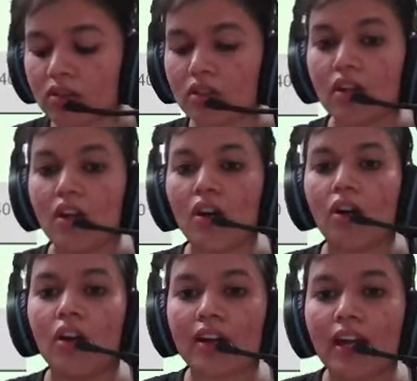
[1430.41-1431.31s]
Okay, so there is
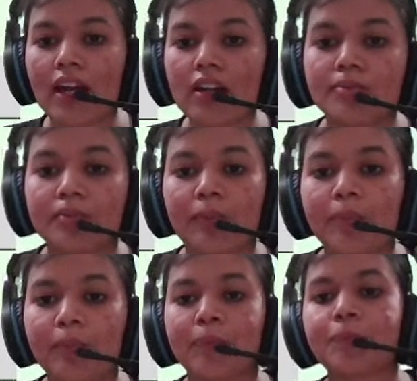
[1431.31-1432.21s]
a very, very small
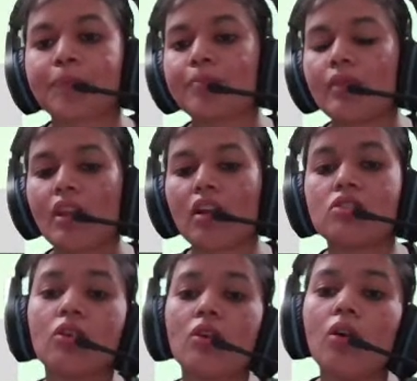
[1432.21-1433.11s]
fraction of sunlight
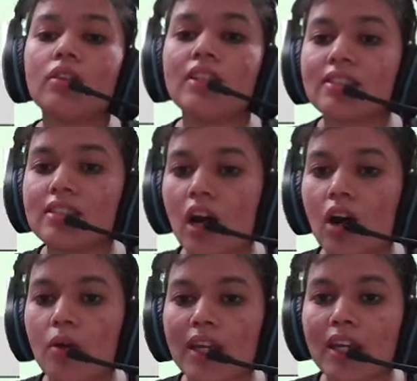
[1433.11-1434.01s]
which they eventually
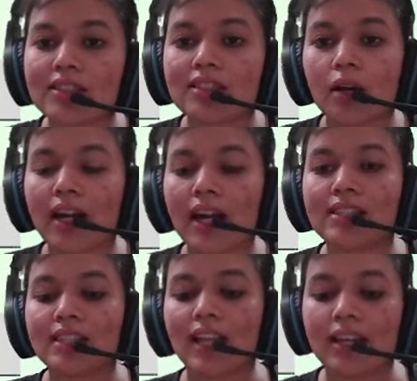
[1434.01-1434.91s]
convert it into
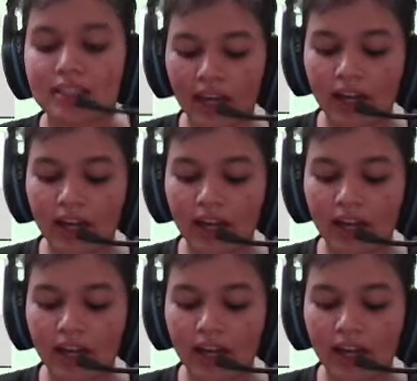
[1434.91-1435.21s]
energy.